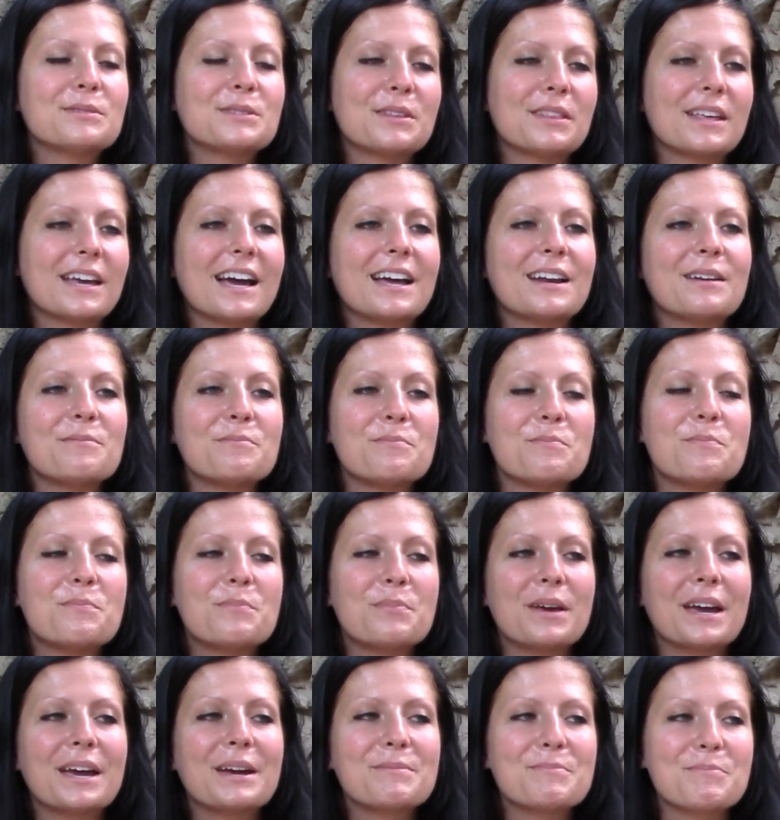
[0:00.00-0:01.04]
so they had a
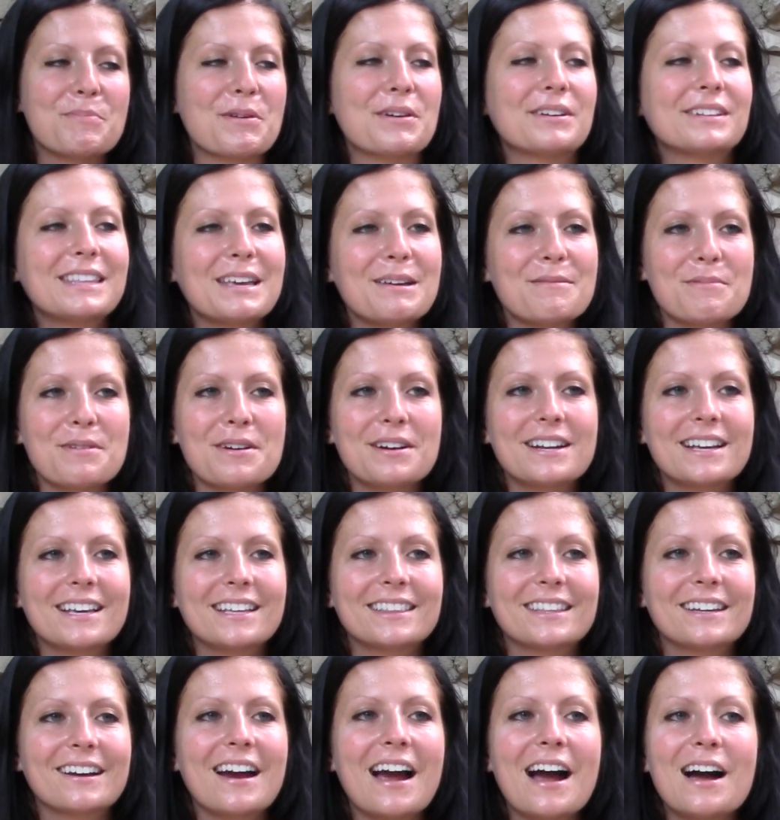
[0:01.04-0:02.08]
big birthday party
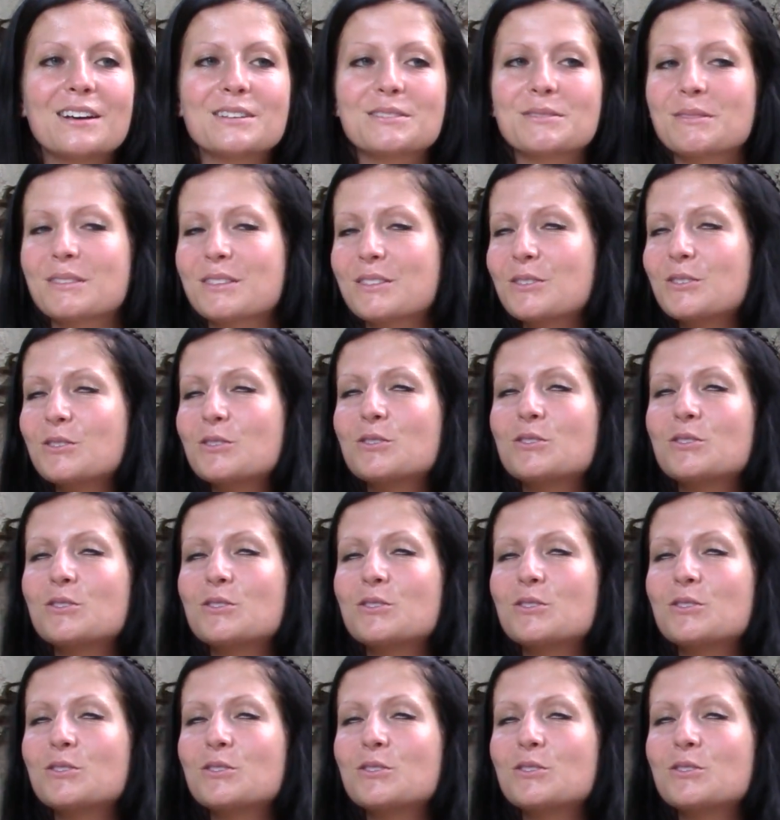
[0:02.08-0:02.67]
at their house with